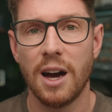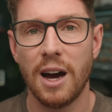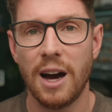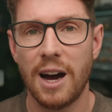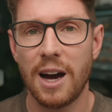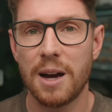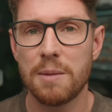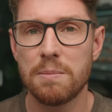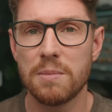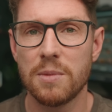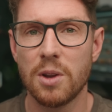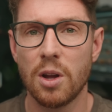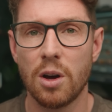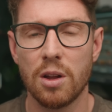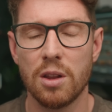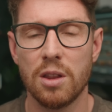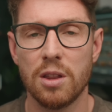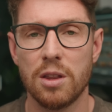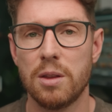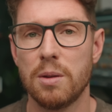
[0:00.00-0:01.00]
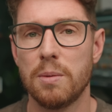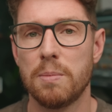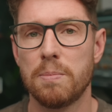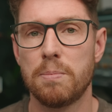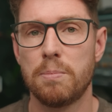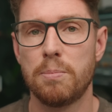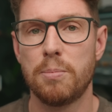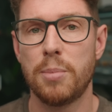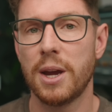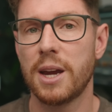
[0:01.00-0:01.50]
I'm not the
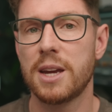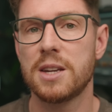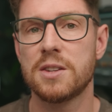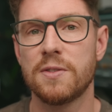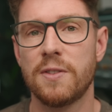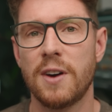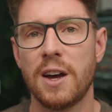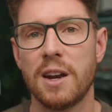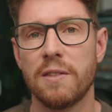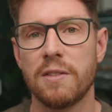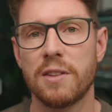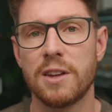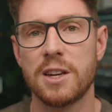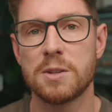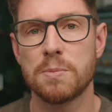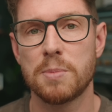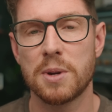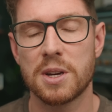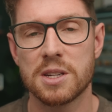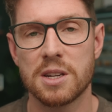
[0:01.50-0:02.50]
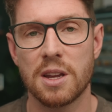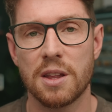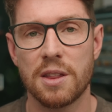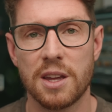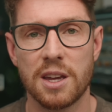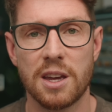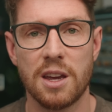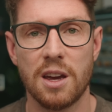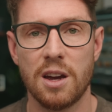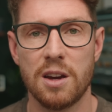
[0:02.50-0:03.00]
biggest fan of this because I
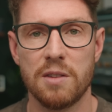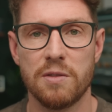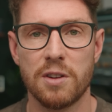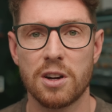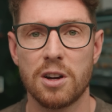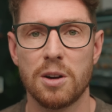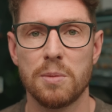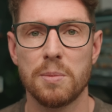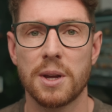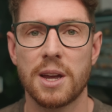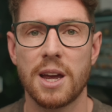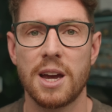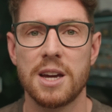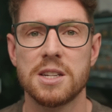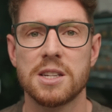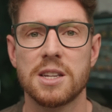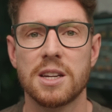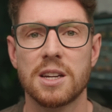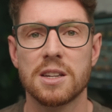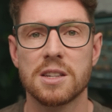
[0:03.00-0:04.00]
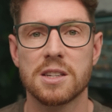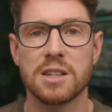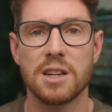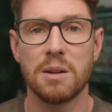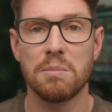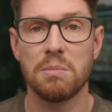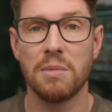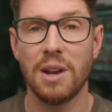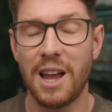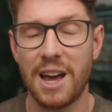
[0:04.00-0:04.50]
think it overcomplicates things and
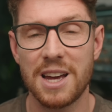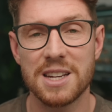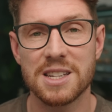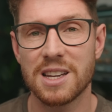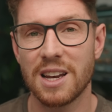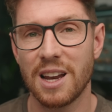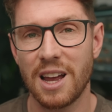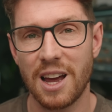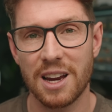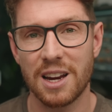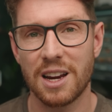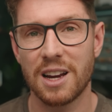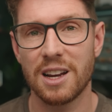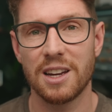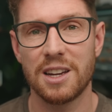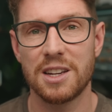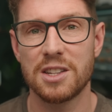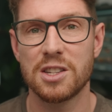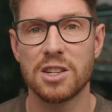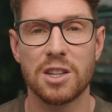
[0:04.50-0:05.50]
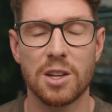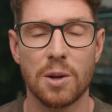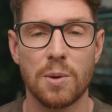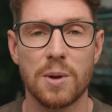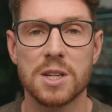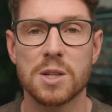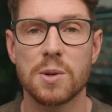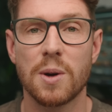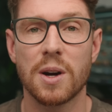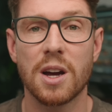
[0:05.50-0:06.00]
I'm less likely to do
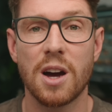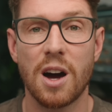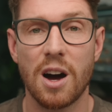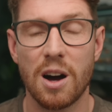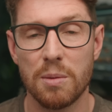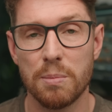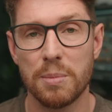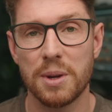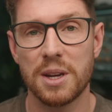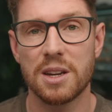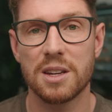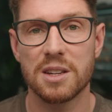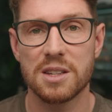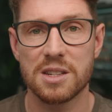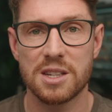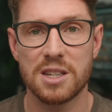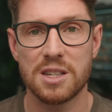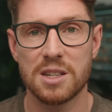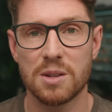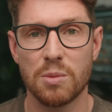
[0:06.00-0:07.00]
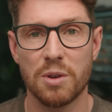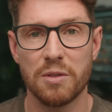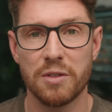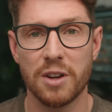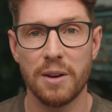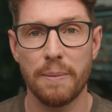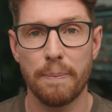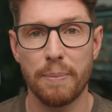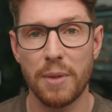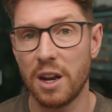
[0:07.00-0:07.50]
it, so I can't be consistent with
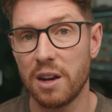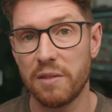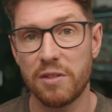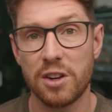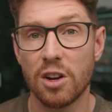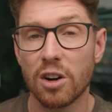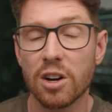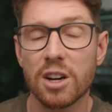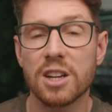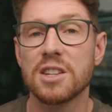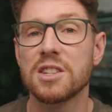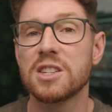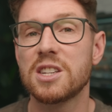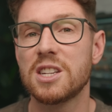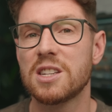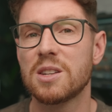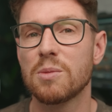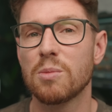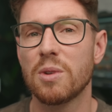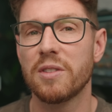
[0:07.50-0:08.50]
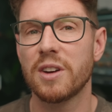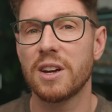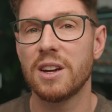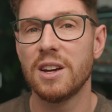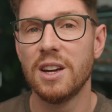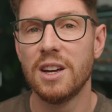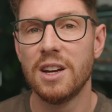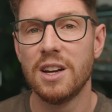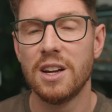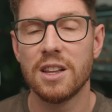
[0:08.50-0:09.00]
it. And if you're not consistent with it,
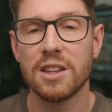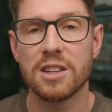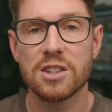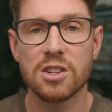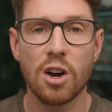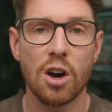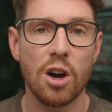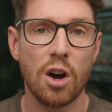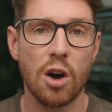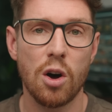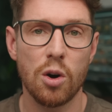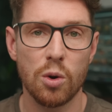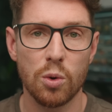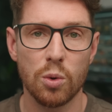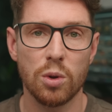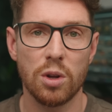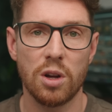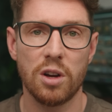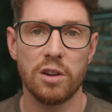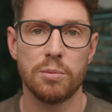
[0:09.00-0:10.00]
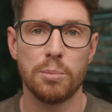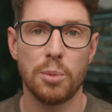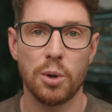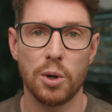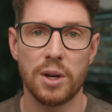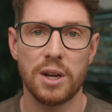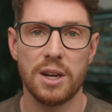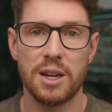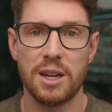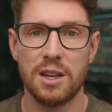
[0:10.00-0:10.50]
there's not a whole lot of
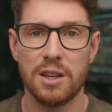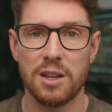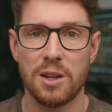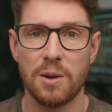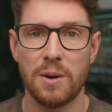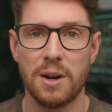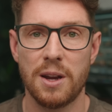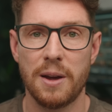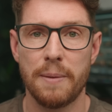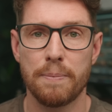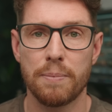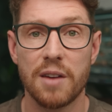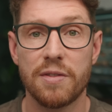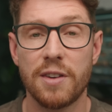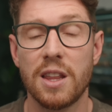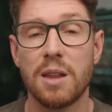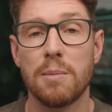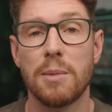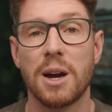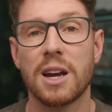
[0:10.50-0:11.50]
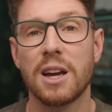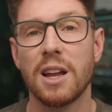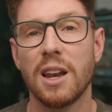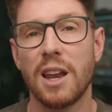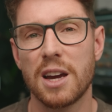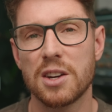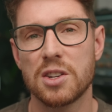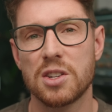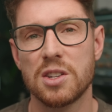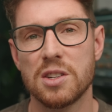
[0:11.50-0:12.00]
point in doing it. I find that my
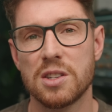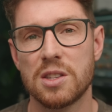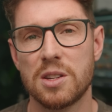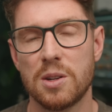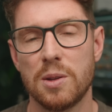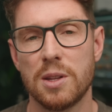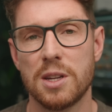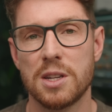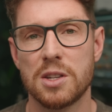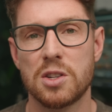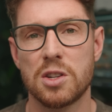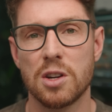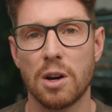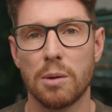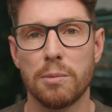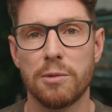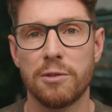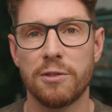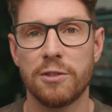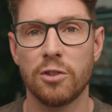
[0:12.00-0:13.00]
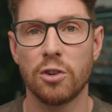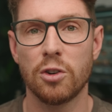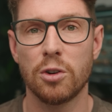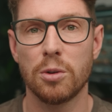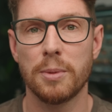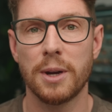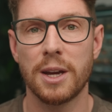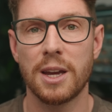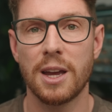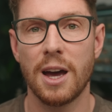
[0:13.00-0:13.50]
collections do this job for
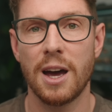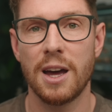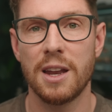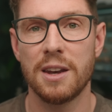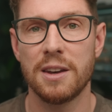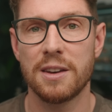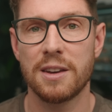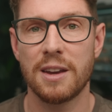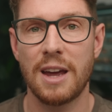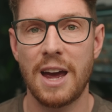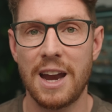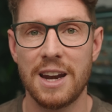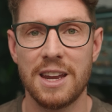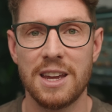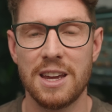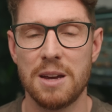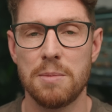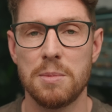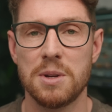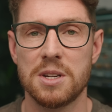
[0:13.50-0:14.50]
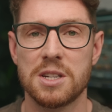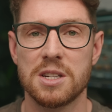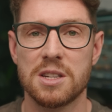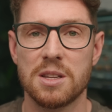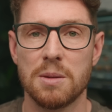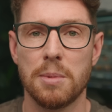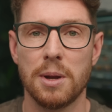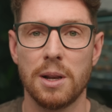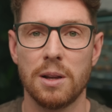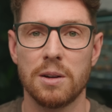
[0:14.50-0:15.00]
me, and any images
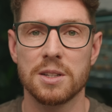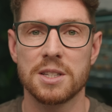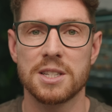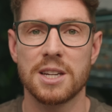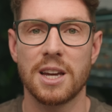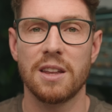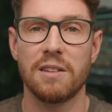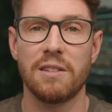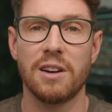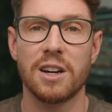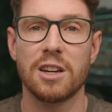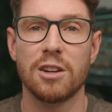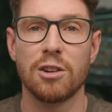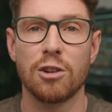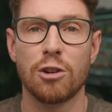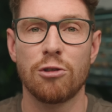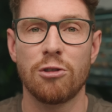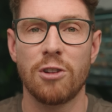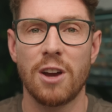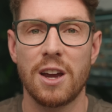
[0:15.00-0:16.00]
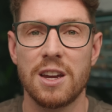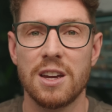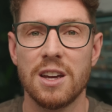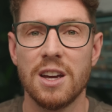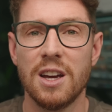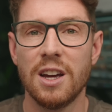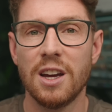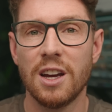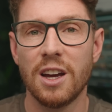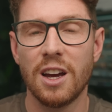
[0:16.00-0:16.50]
that belong together, I can create
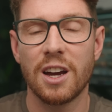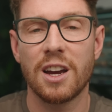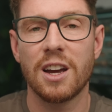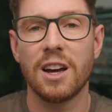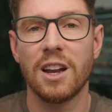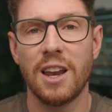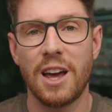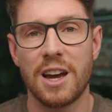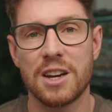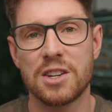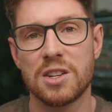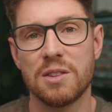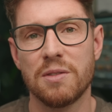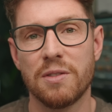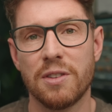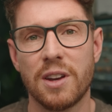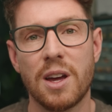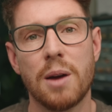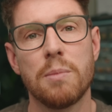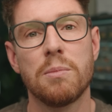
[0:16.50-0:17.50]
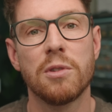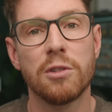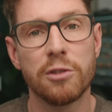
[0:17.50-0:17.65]
a collection for them.